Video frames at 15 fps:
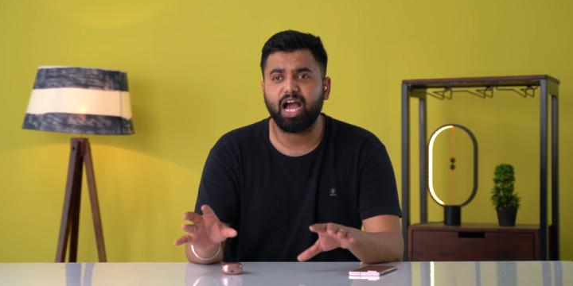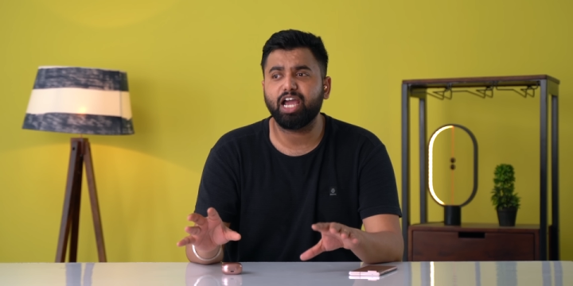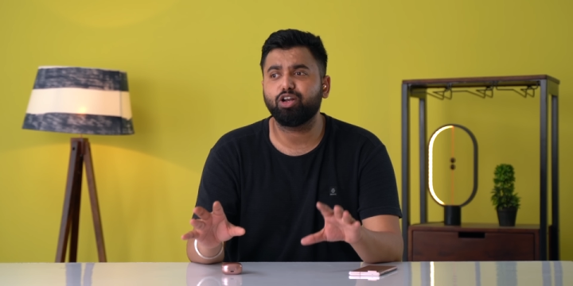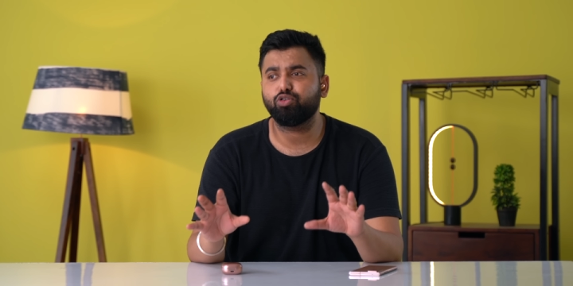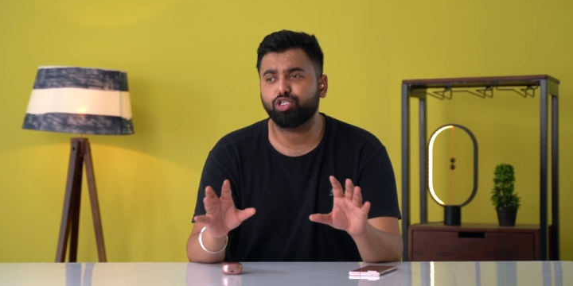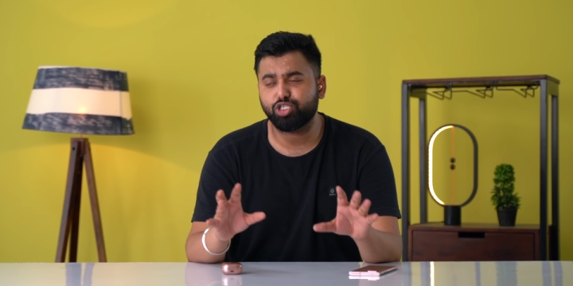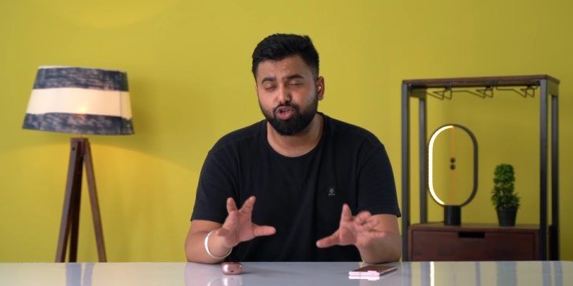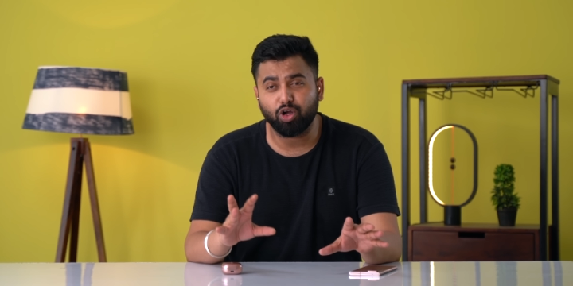I
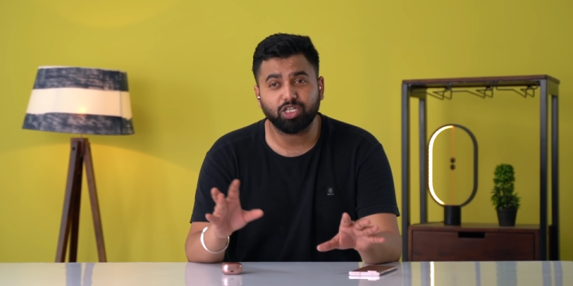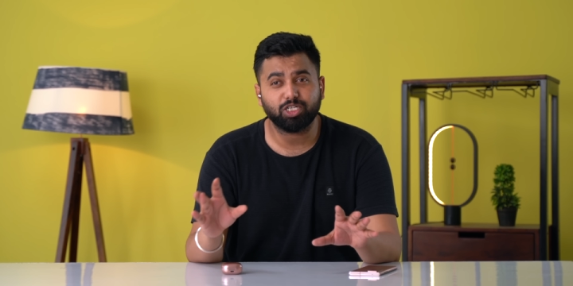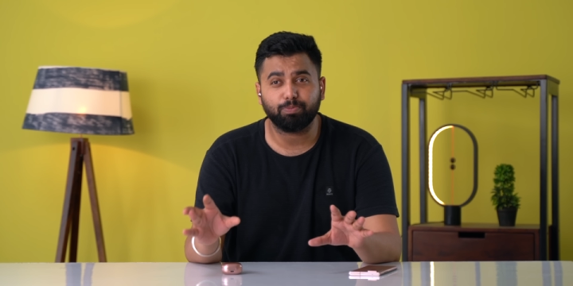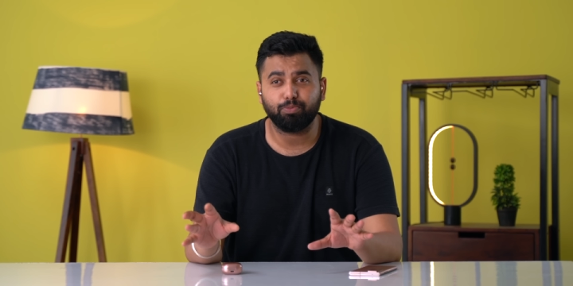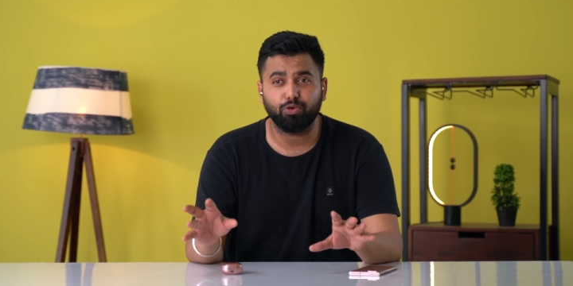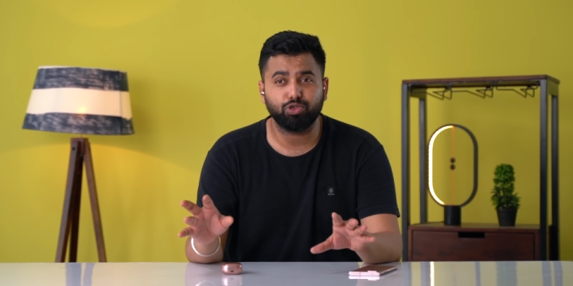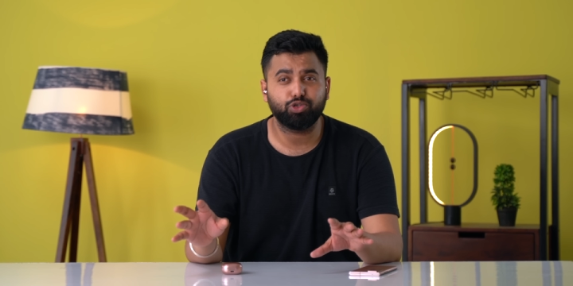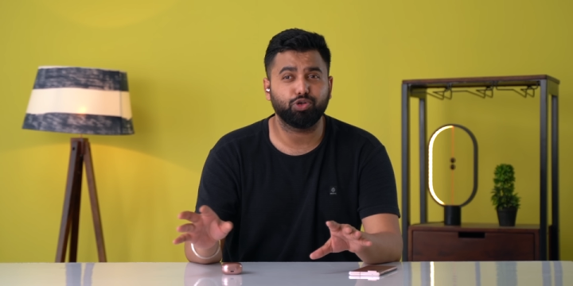know it's not
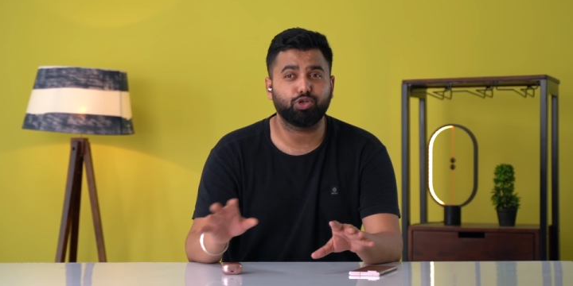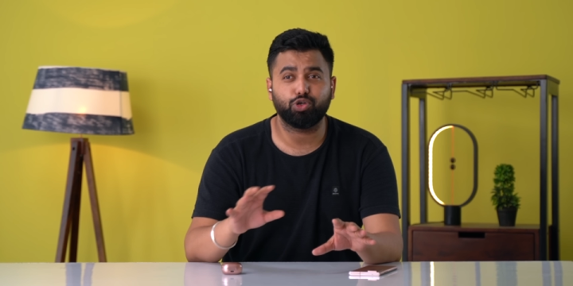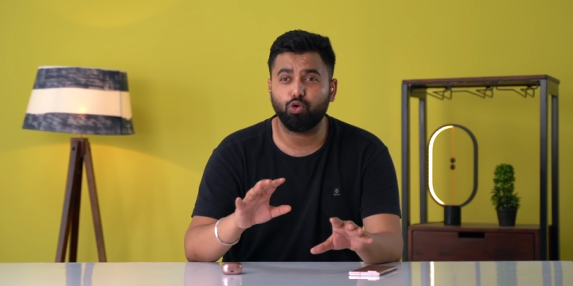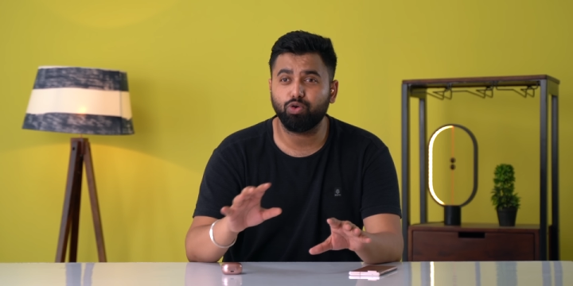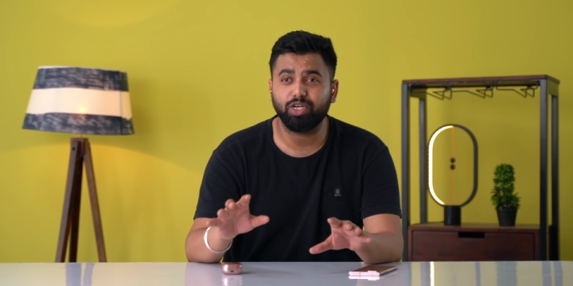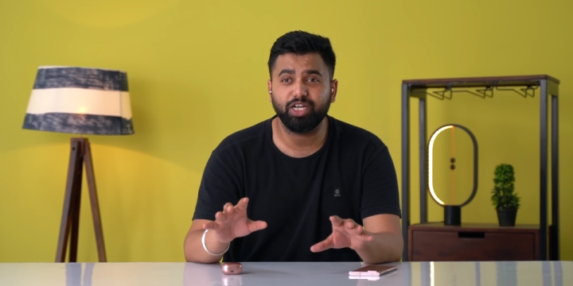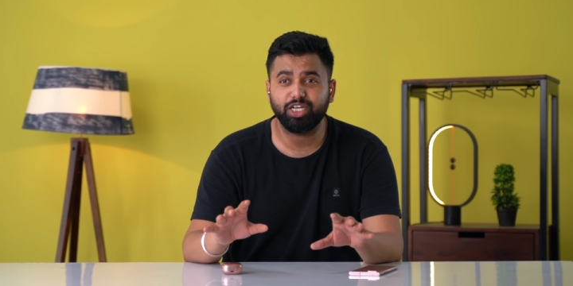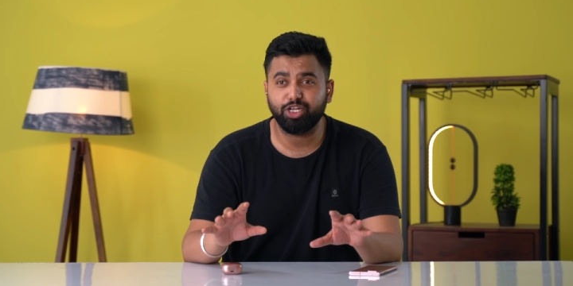supposed to
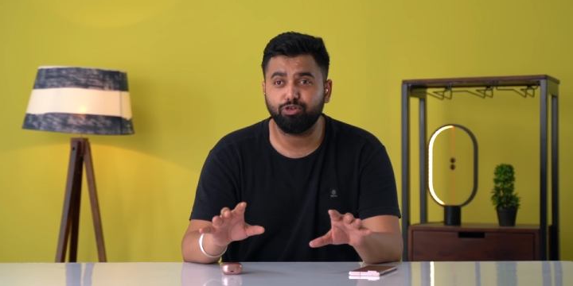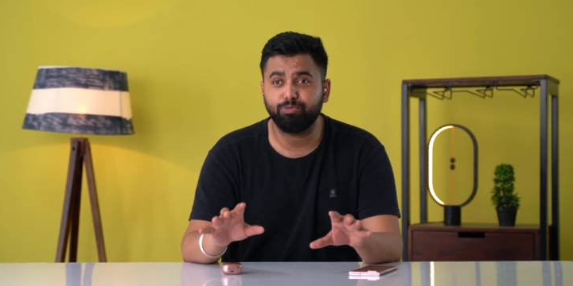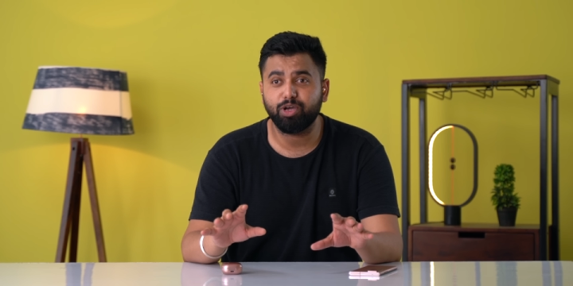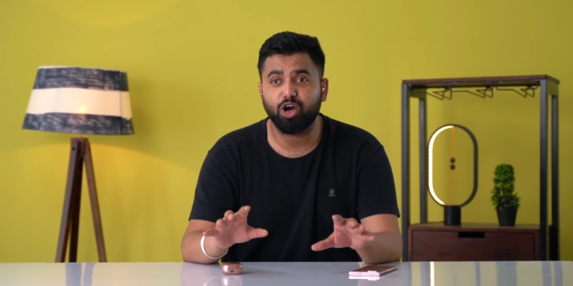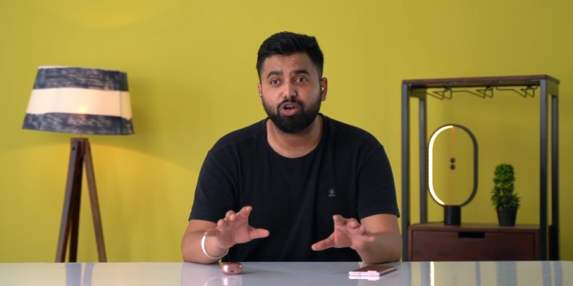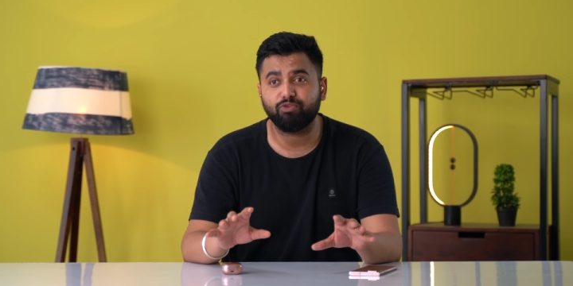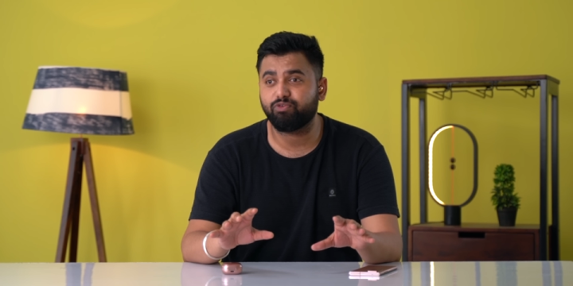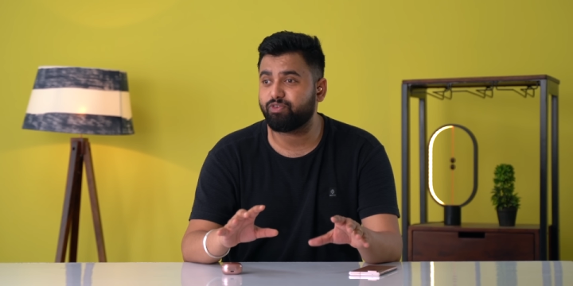totally tune me
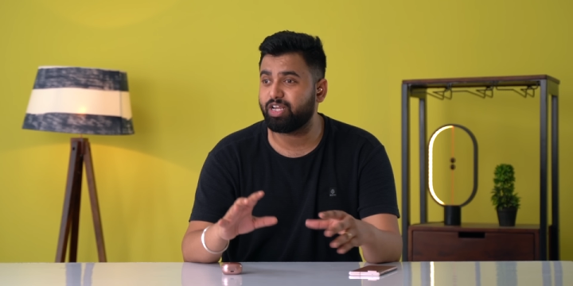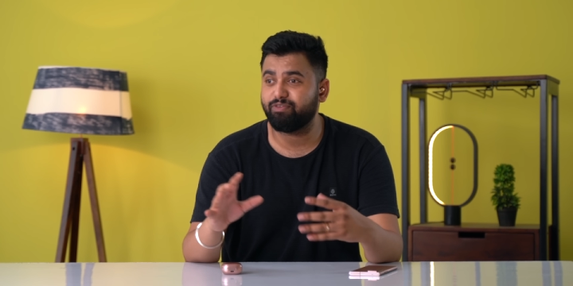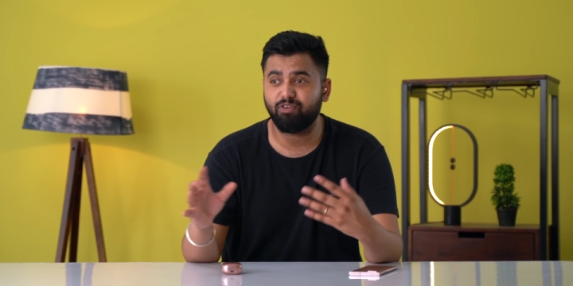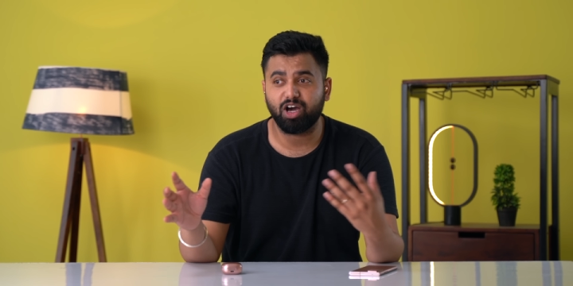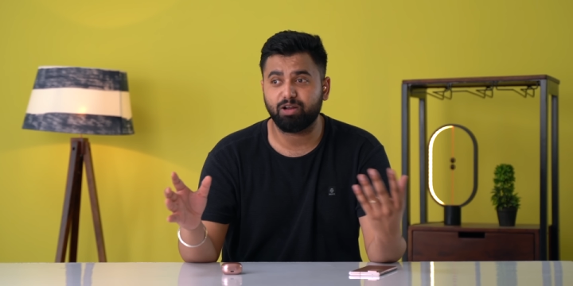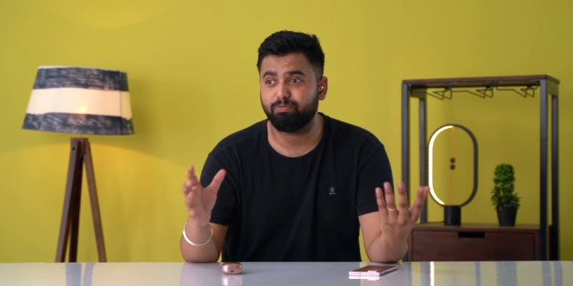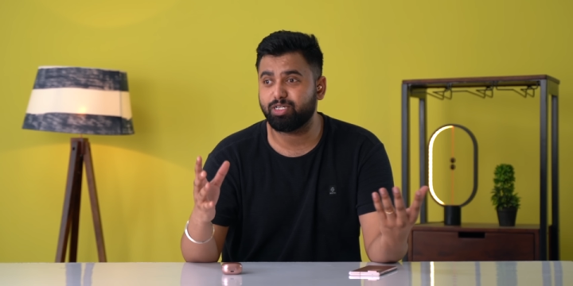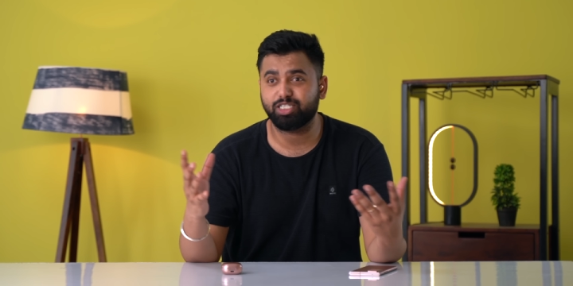out of
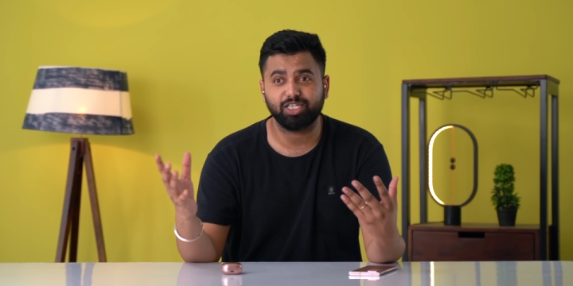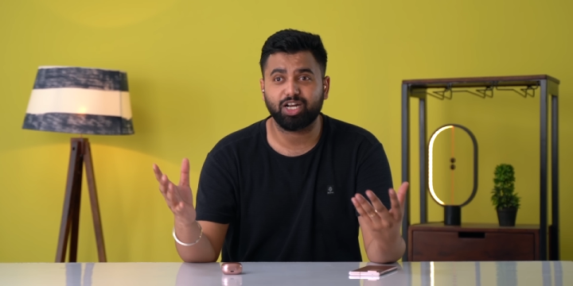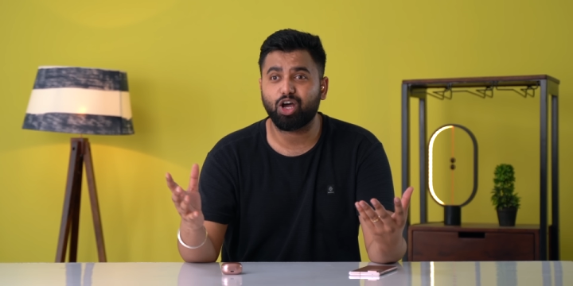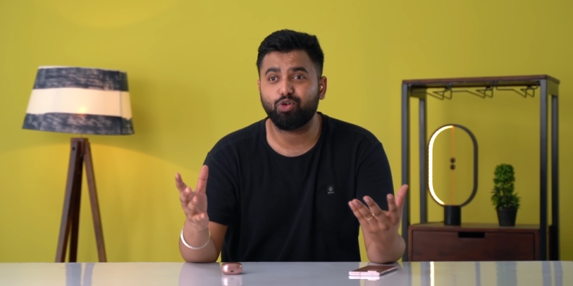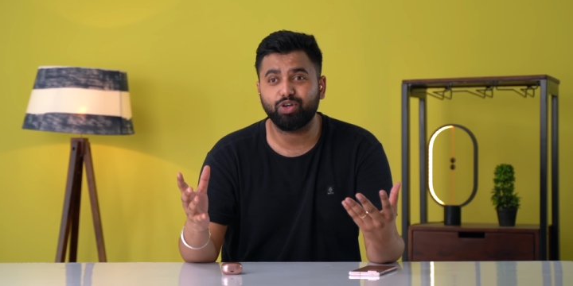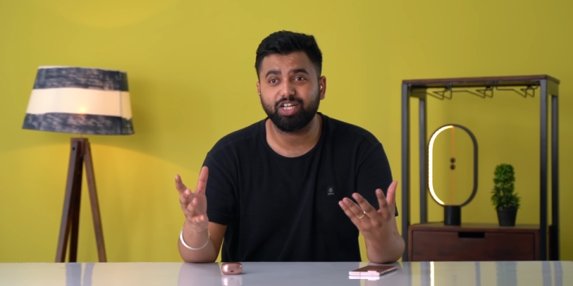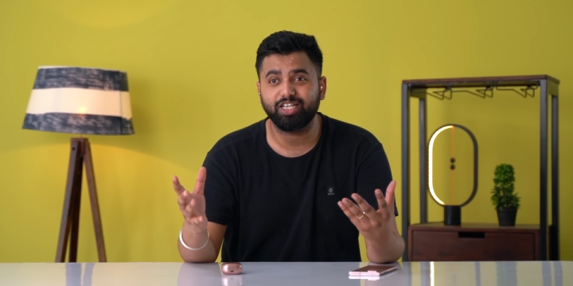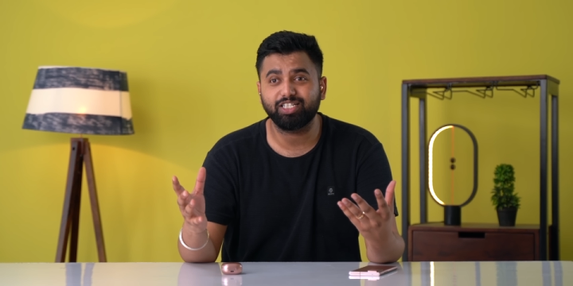environment
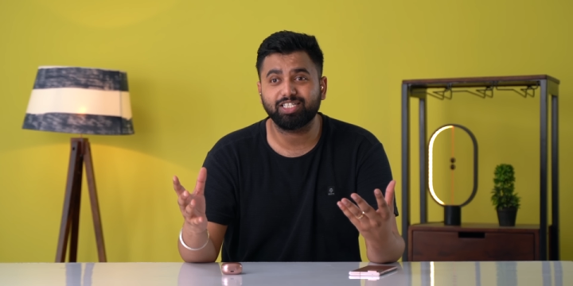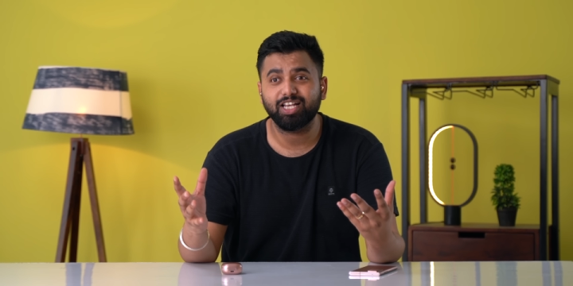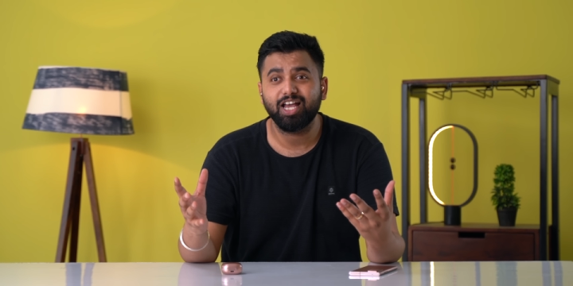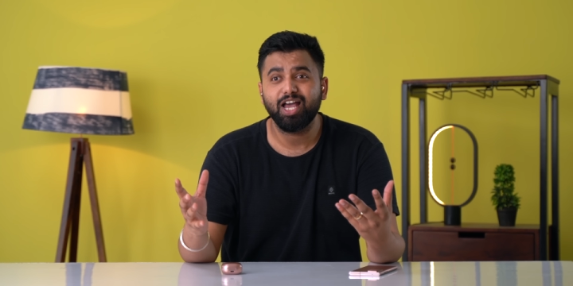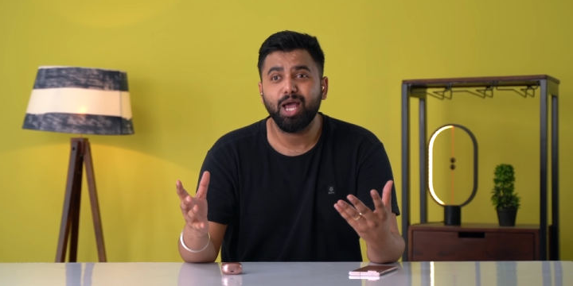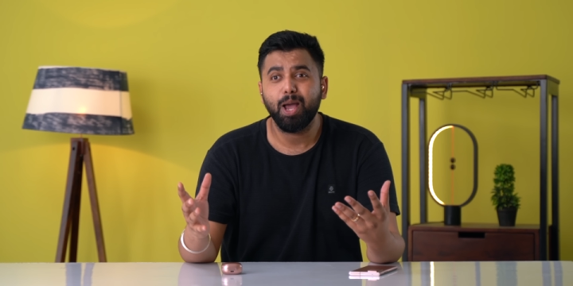surroundings,